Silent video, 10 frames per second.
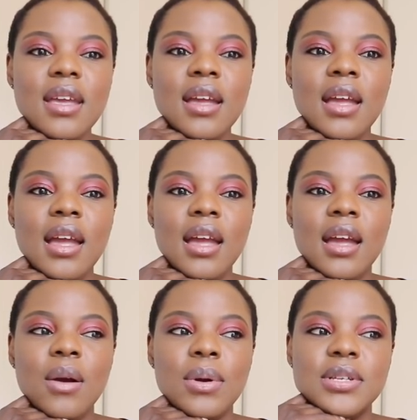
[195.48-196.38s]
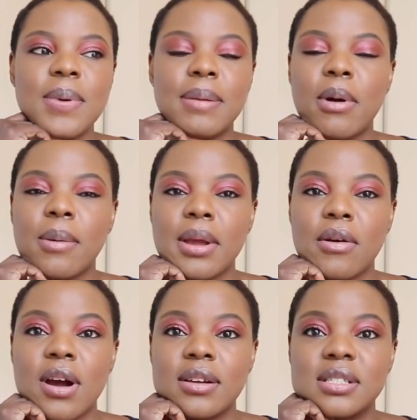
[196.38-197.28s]
And went to bed probably
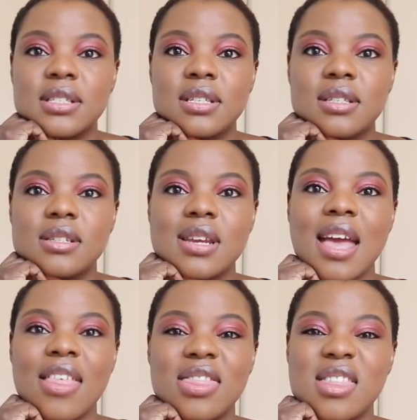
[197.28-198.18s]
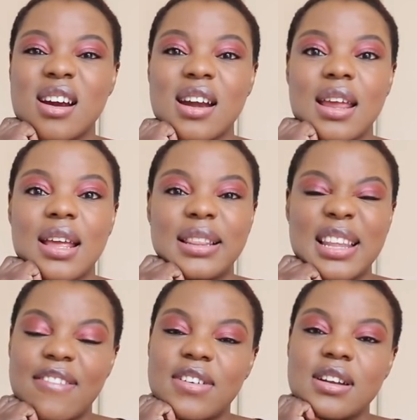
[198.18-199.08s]
around 10:30,
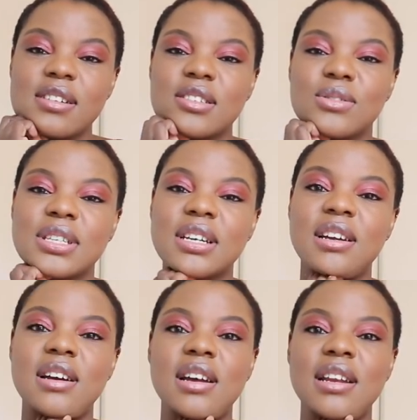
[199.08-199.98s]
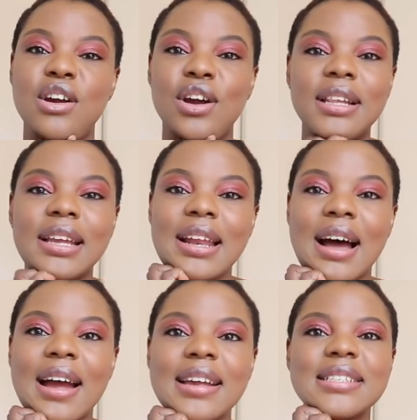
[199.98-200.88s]
11. So it was like an early
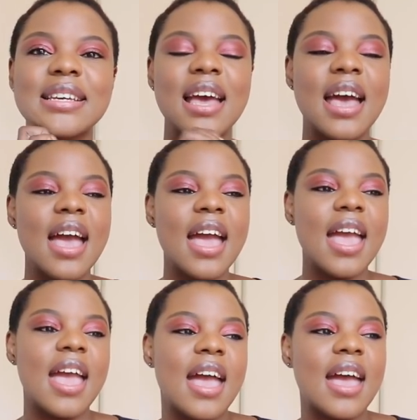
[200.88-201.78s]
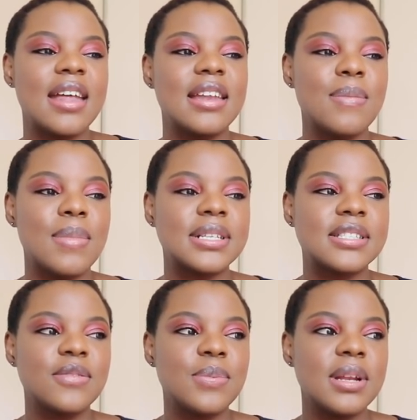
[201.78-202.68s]
night. And it
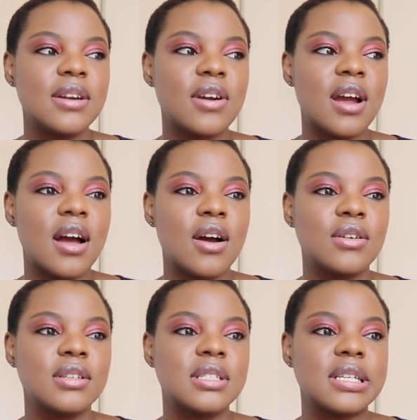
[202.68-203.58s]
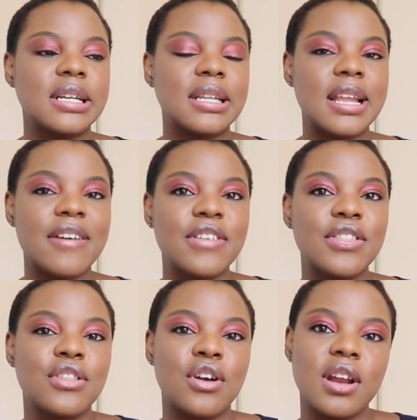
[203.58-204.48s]
must have been around
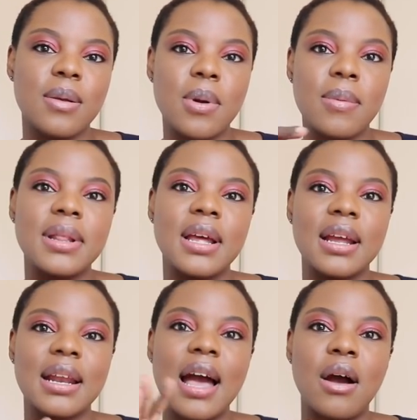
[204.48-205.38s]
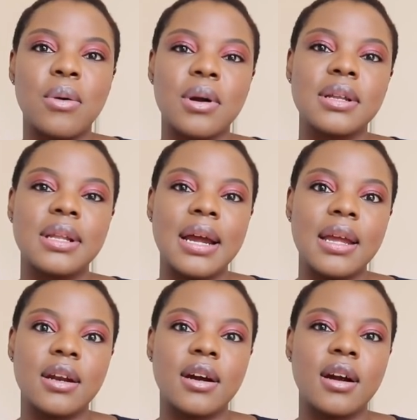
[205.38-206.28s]
11:30, probably like an hour
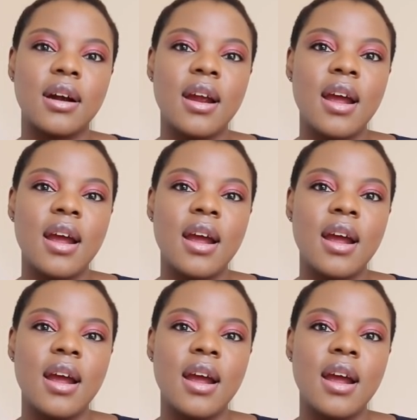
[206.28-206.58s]
later.